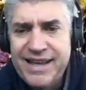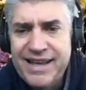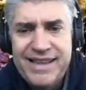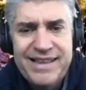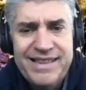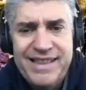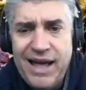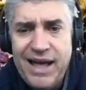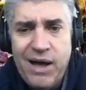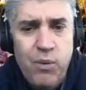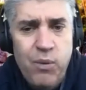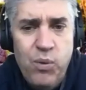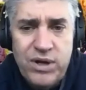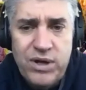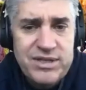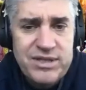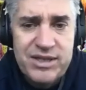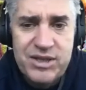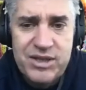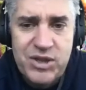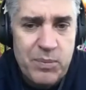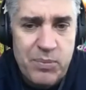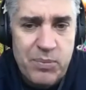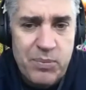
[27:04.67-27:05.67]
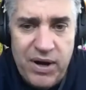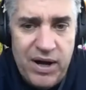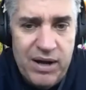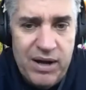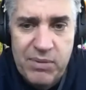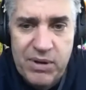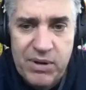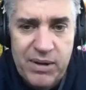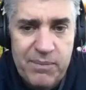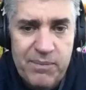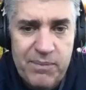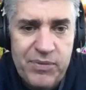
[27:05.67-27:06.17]
That wasn't the
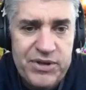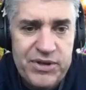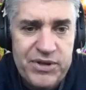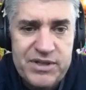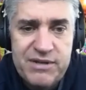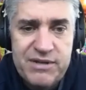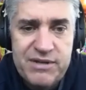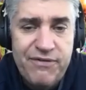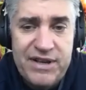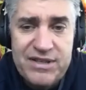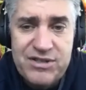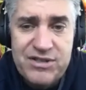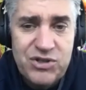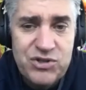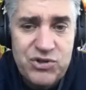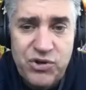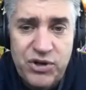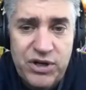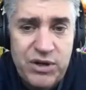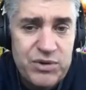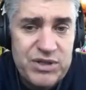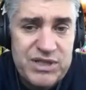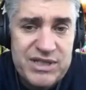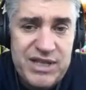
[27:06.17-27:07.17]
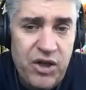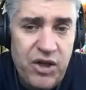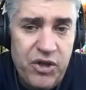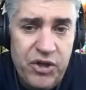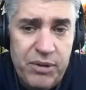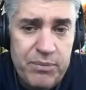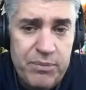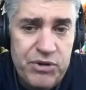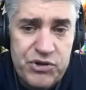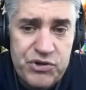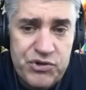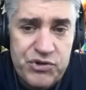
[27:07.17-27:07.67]
problem. The defense attorney was telling him
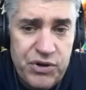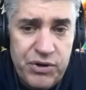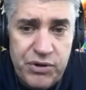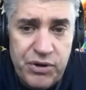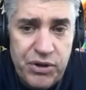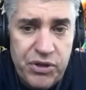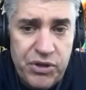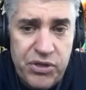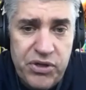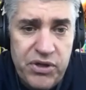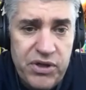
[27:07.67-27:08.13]
the truth.